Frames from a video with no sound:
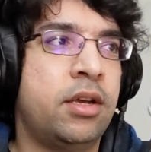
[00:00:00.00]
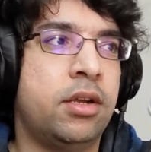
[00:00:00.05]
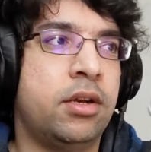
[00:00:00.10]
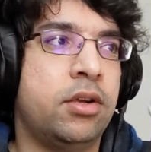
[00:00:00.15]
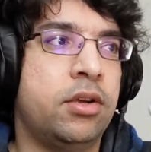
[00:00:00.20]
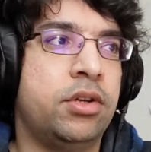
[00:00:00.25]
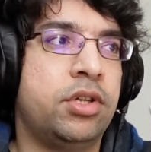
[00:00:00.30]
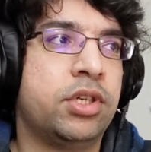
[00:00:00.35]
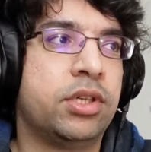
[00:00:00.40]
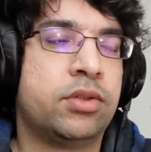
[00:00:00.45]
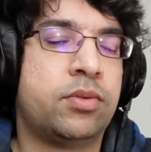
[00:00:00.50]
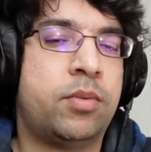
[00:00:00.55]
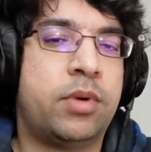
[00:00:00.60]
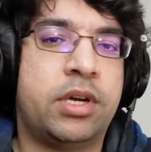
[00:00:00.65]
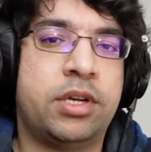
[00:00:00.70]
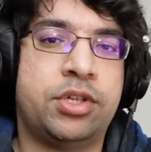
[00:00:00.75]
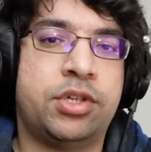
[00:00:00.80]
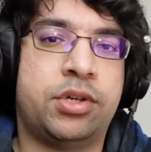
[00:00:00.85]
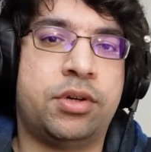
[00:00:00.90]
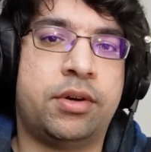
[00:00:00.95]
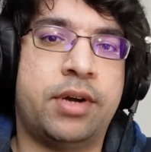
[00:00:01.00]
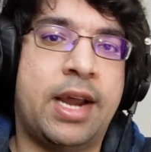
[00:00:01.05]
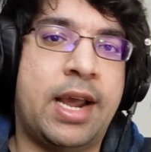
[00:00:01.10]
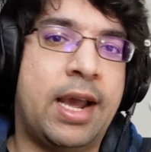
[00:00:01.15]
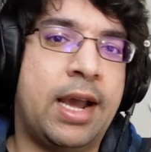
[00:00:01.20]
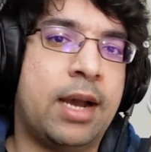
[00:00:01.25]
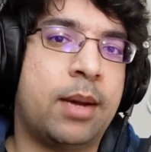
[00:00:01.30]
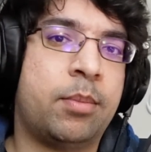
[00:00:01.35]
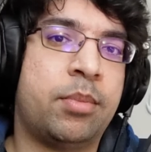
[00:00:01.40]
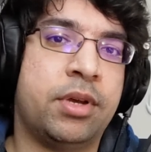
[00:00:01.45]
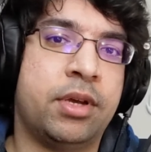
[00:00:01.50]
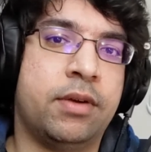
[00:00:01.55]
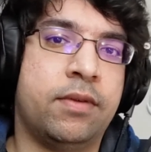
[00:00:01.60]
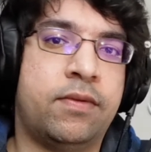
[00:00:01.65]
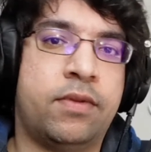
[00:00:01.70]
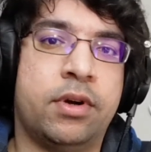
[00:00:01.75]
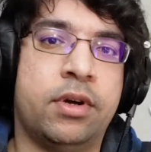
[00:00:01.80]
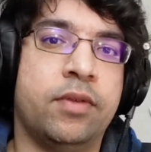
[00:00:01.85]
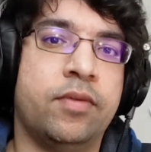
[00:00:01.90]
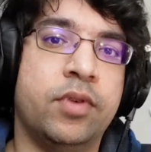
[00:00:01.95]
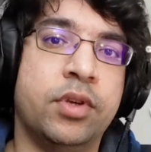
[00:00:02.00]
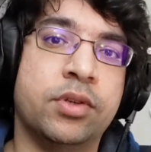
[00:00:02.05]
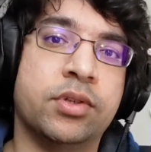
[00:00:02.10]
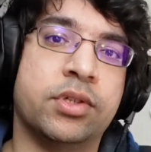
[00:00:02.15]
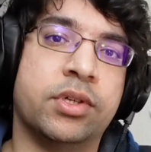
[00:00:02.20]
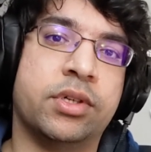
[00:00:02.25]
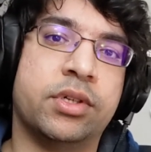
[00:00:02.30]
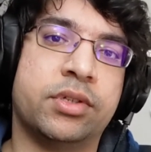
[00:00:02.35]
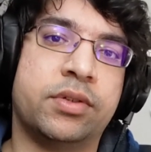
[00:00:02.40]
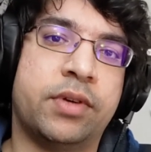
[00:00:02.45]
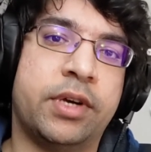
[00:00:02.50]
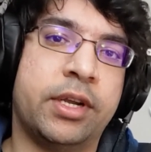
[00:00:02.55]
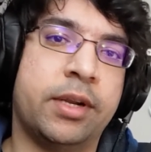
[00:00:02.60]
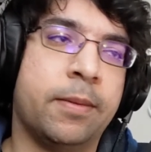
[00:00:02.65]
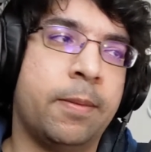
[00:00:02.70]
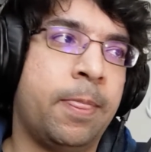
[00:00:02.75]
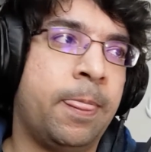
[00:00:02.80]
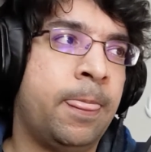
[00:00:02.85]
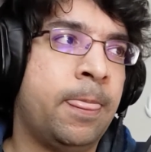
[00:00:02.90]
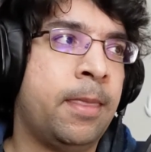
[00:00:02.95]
You just want your app in front of users, right?